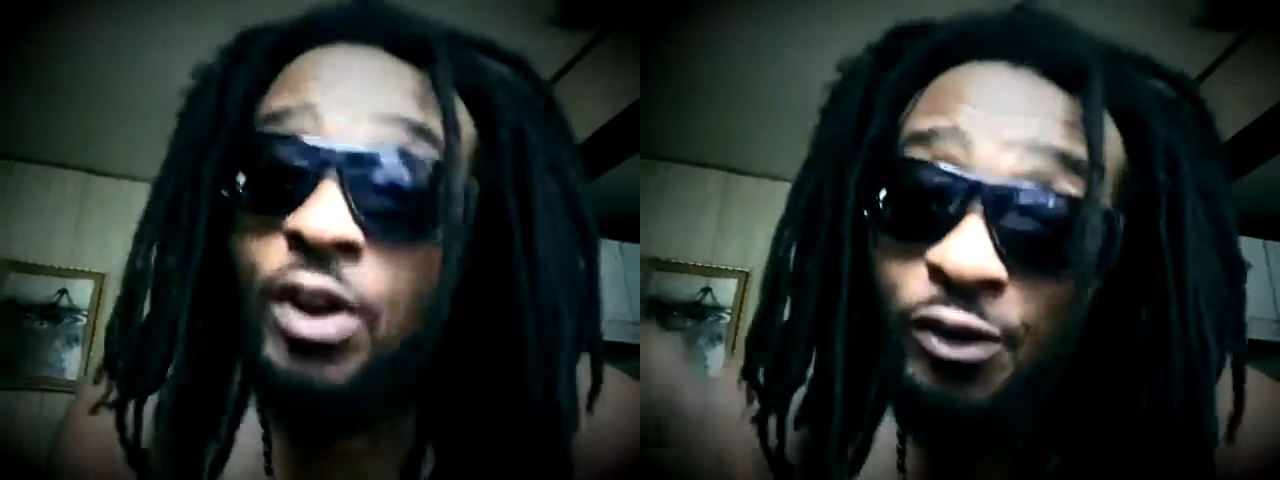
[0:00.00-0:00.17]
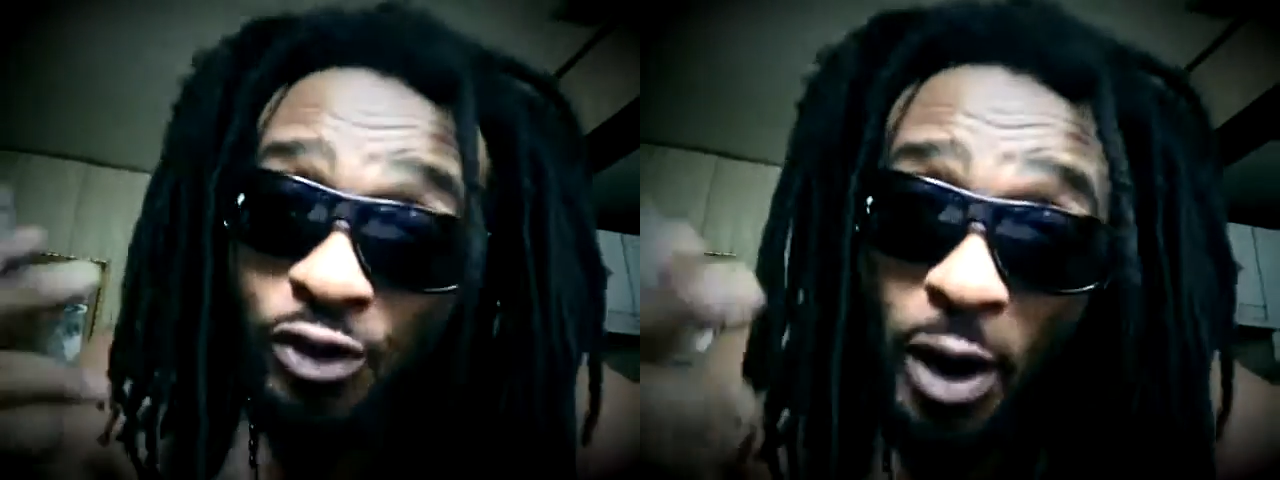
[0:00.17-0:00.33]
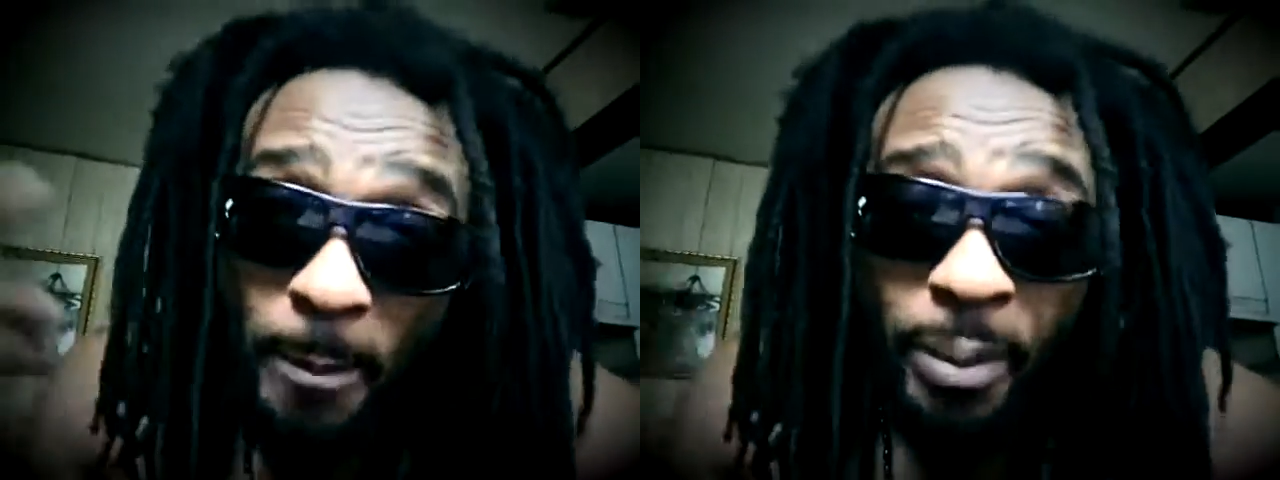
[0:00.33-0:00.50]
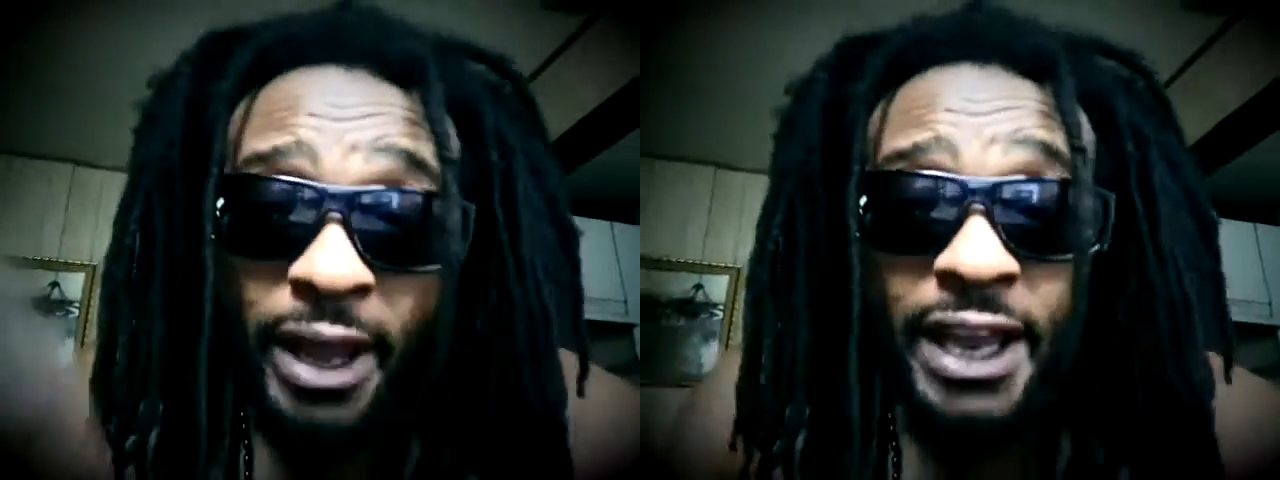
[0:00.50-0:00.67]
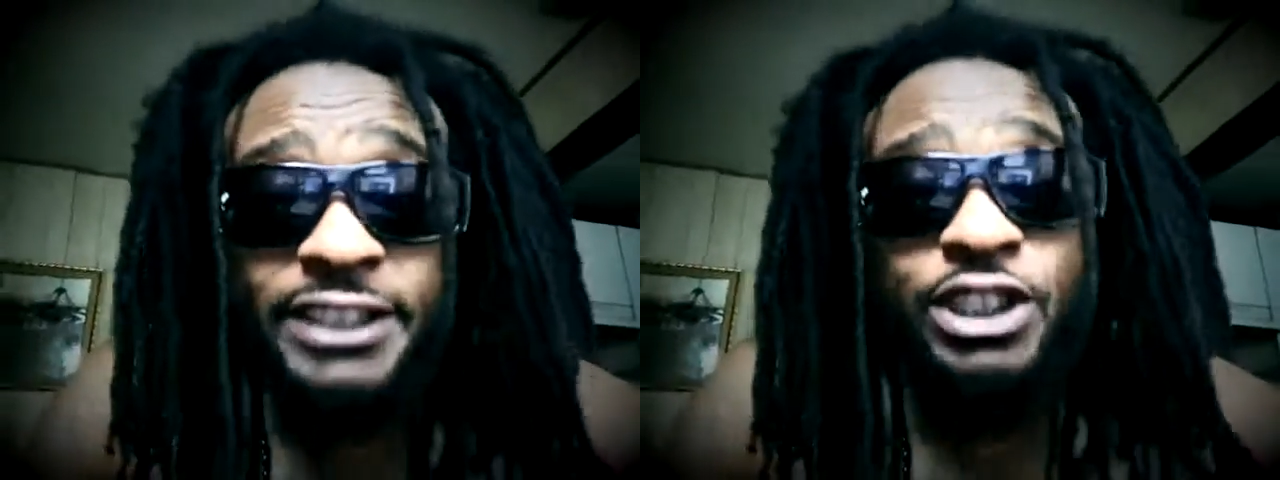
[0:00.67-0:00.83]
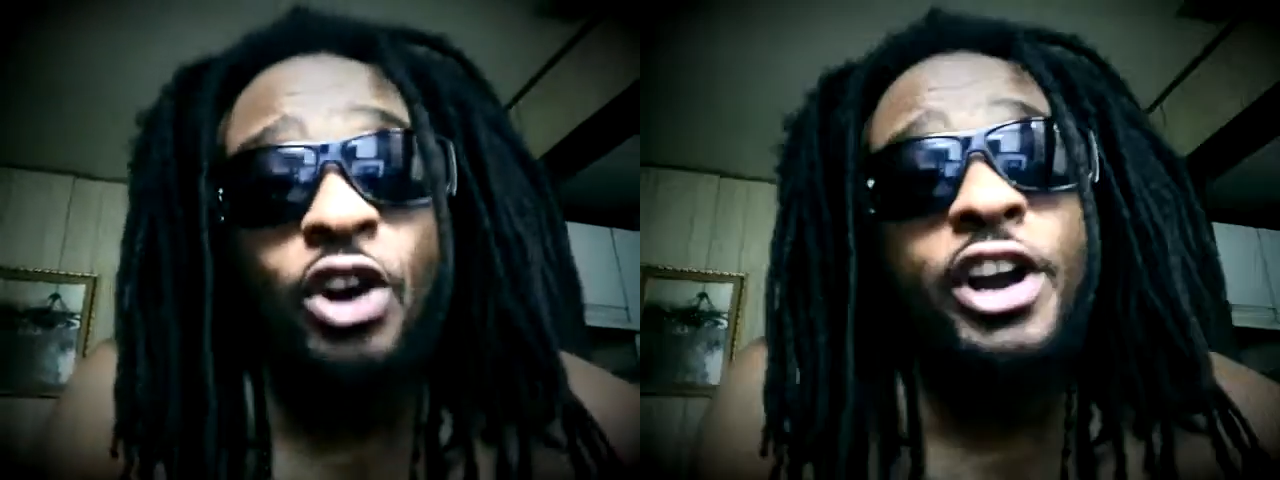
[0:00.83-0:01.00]
Front
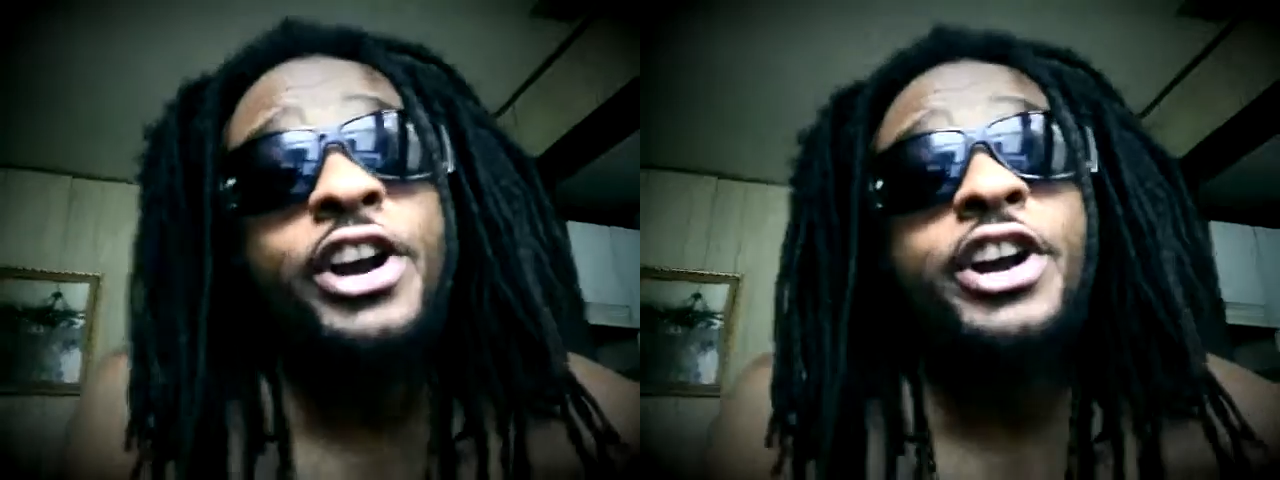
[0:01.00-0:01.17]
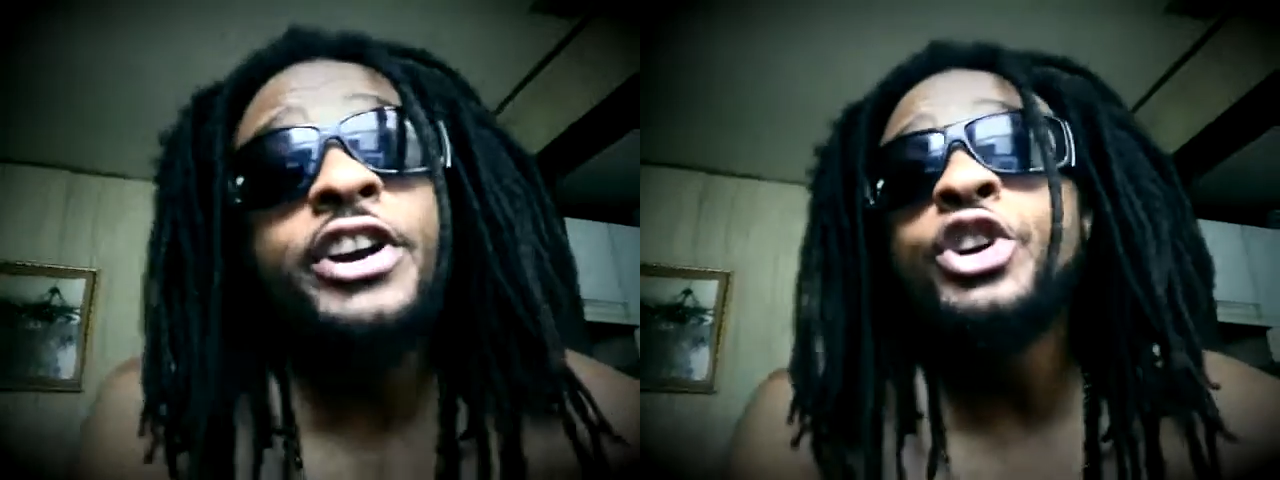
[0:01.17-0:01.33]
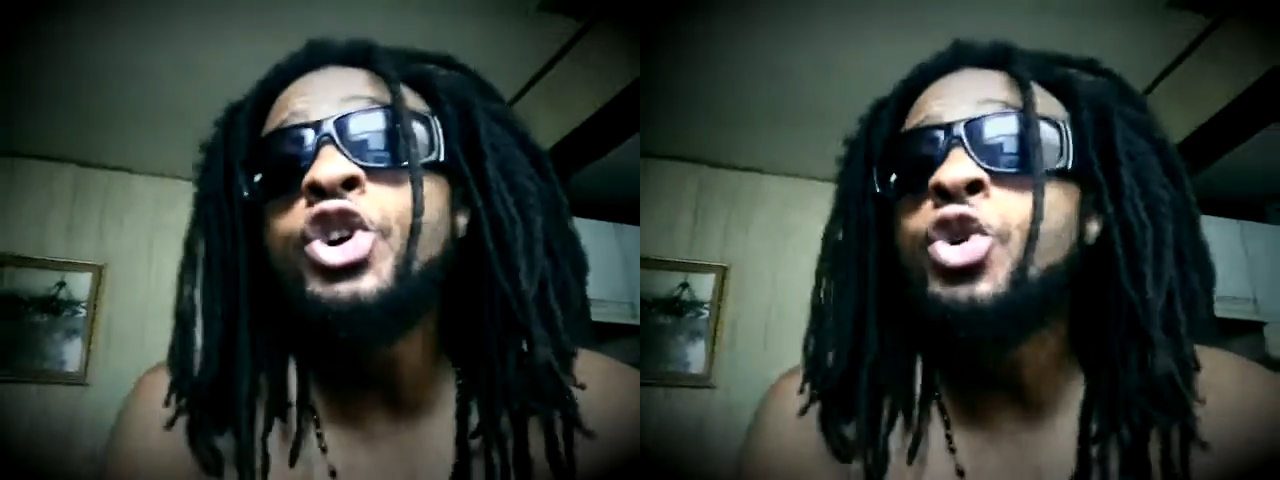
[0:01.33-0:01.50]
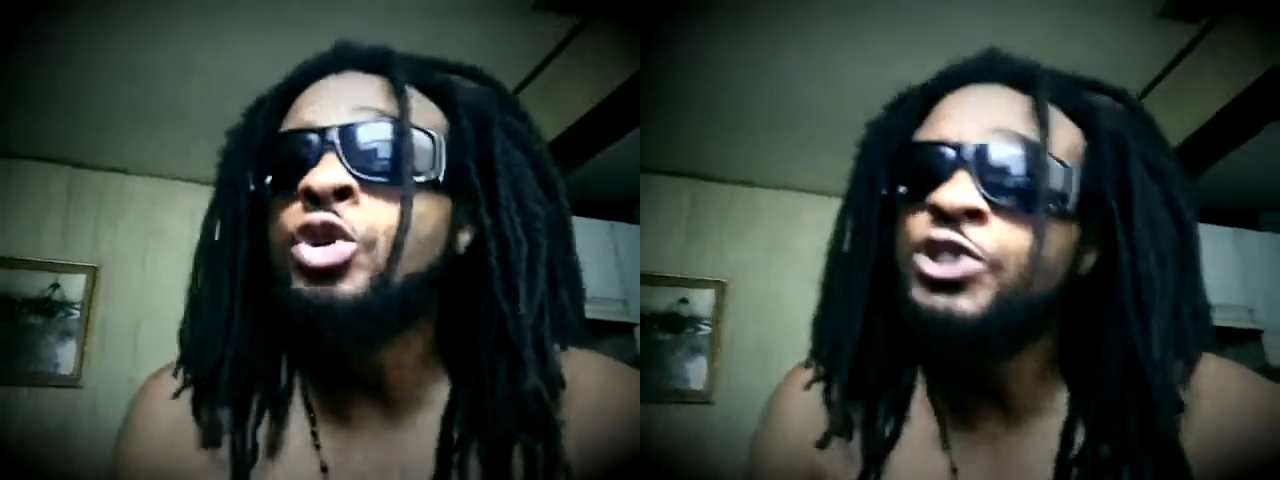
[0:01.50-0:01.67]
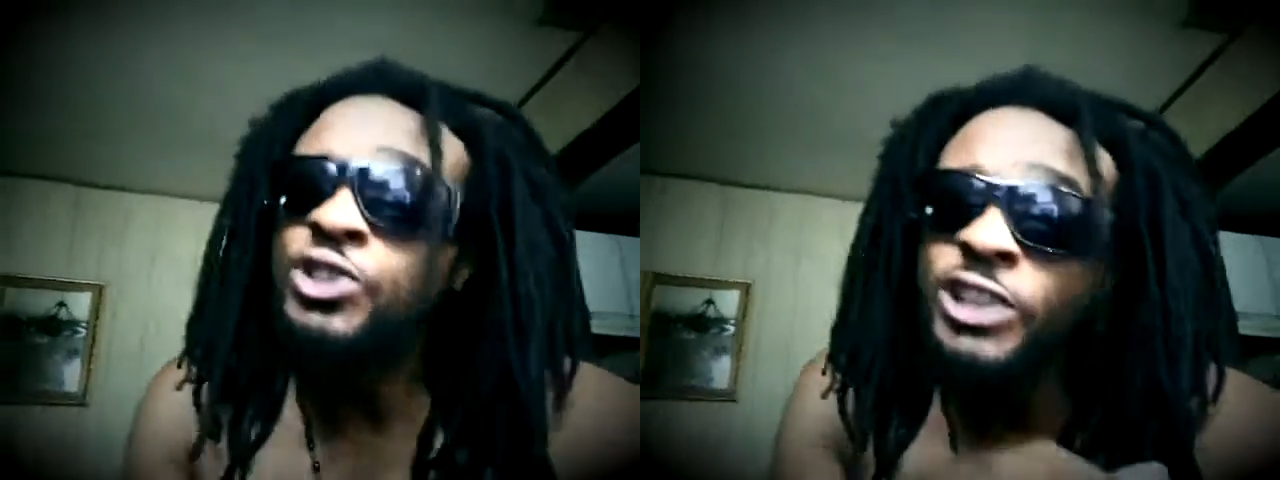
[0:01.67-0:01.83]
page on Air News,